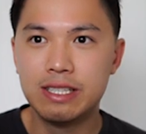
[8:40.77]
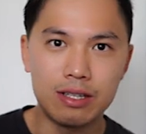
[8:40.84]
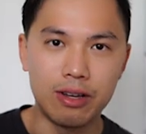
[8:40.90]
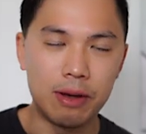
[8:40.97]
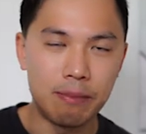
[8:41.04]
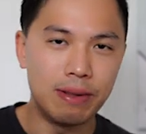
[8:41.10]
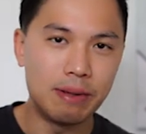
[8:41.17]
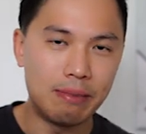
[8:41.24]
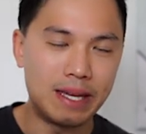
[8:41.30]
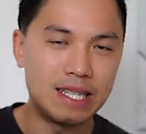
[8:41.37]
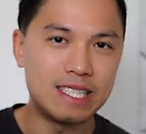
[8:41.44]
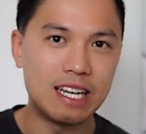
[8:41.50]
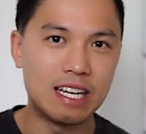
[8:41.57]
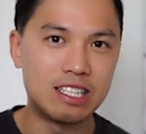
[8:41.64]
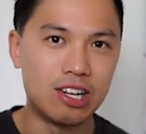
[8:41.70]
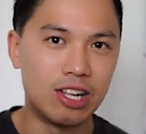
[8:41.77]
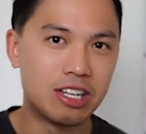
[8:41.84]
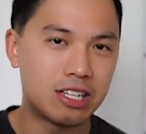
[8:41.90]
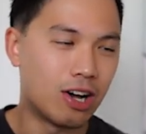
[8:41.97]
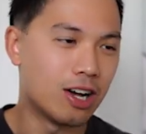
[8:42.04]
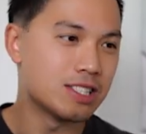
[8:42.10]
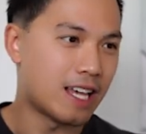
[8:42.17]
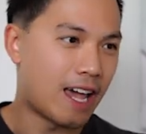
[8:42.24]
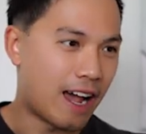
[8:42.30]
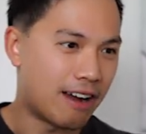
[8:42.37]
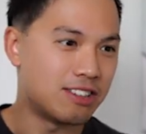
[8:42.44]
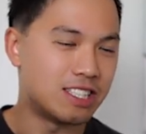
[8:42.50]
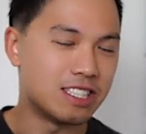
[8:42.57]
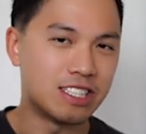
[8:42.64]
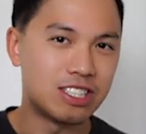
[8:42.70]
So implementing a dollar cost
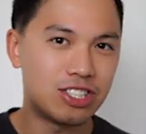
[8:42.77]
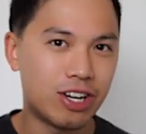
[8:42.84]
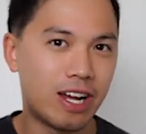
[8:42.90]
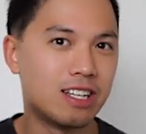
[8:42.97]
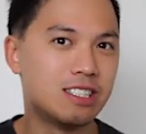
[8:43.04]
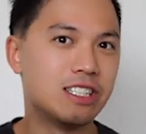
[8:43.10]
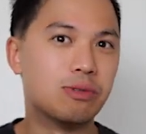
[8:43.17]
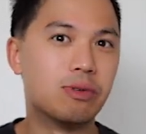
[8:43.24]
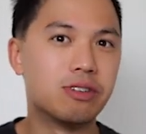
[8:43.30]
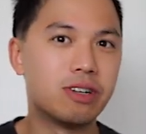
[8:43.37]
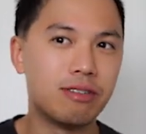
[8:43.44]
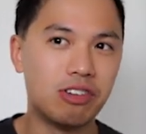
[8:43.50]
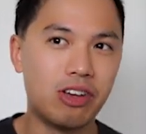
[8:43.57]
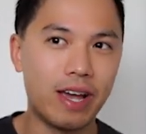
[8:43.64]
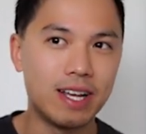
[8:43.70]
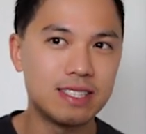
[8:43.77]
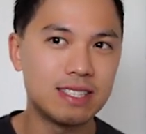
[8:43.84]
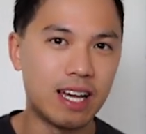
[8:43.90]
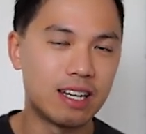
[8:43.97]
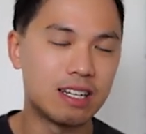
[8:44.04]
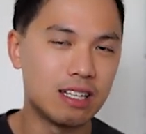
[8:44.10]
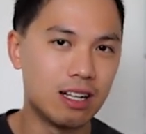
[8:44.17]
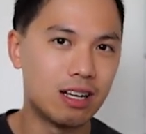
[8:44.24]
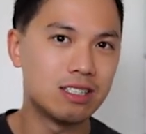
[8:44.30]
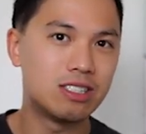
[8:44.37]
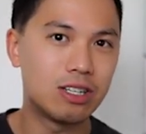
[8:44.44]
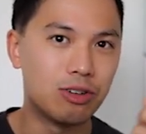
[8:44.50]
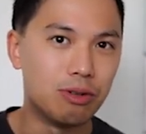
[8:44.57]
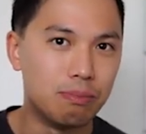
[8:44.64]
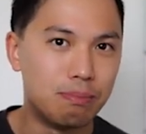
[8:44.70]
averaging strategy will give you a
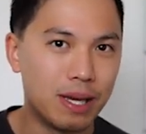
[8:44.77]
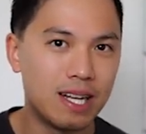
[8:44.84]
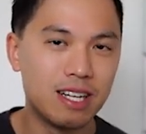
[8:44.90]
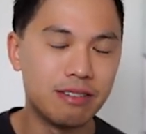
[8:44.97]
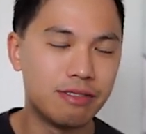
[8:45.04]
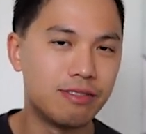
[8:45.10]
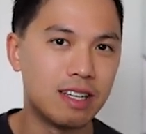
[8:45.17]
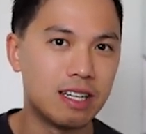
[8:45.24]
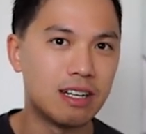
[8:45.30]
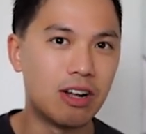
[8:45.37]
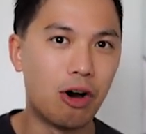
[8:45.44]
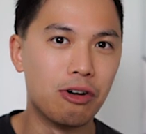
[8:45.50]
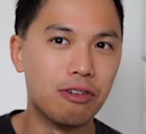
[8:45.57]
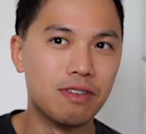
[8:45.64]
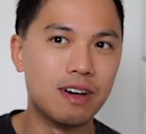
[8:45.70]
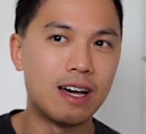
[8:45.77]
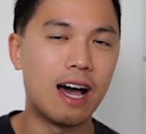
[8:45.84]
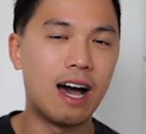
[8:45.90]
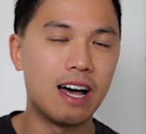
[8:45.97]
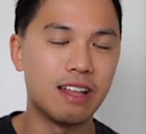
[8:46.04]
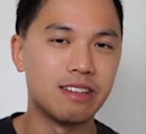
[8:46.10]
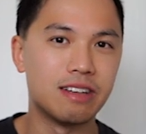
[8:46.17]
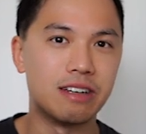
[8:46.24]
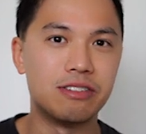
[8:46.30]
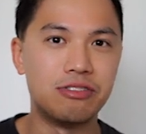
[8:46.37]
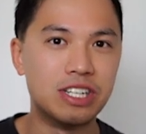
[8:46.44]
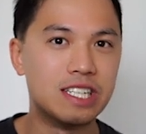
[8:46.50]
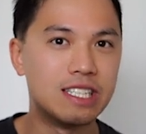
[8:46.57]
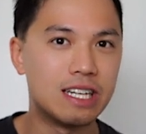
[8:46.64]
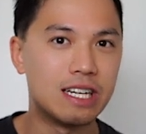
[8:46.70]
psychological benefit over other
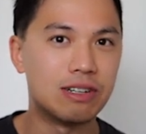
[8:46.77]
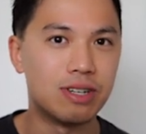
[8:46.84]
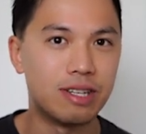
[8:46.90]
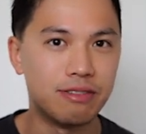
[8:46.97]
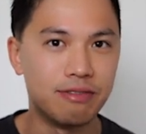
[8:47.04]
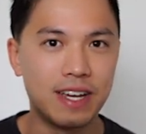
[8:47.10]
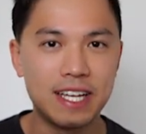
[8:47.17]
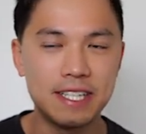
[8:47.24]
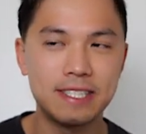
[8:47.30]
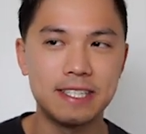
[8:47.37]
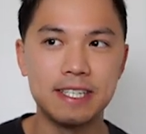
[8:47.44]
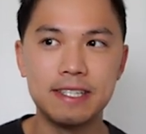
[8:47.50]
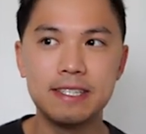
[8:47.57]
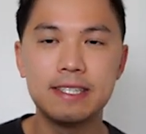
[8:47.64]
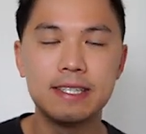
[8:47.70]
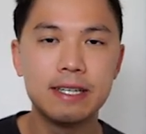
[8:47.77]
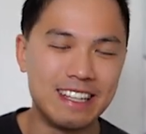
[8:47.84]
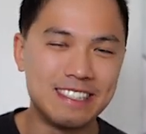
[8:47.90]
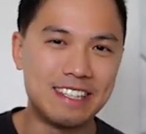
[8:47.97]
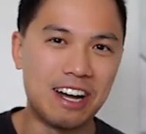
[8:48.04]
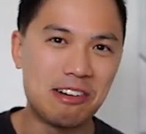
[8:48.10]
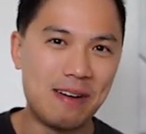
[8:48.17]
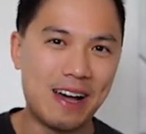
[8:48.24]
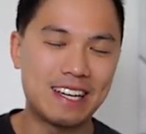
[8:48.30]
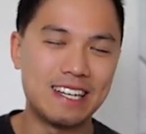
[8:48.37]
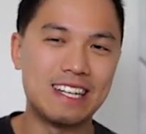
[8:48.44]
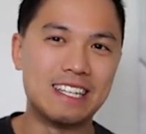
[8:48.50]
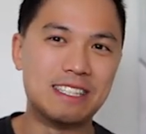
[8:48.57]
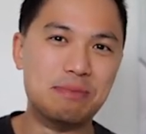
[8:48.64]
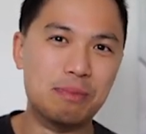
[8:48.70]
retail investors. And the stock
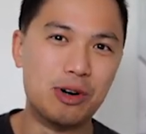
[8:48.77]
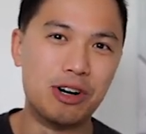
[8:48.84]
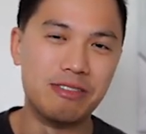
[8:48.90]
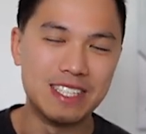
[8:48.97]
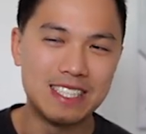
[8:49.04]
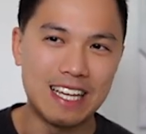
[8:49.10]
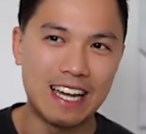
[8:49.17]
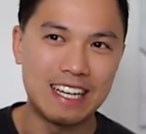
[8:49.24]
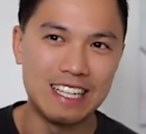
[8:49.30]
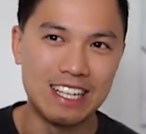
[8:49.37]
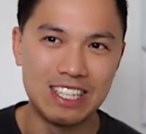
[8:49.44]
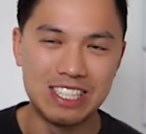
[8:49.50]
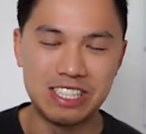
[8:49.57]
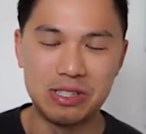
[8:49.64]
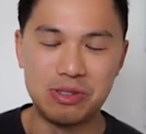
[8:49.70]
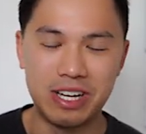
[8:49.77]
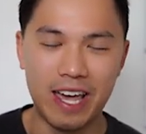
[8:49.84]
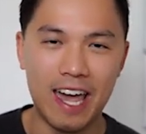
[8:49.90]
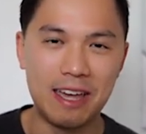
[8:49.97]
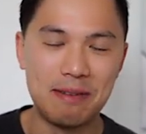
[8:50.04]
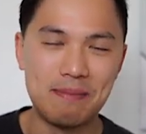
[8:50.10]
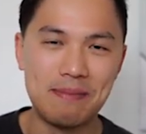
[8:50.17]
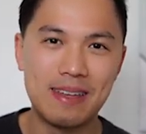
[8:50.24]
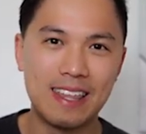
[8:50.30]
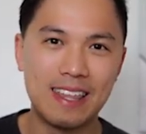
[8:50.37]
market is more of a psychological game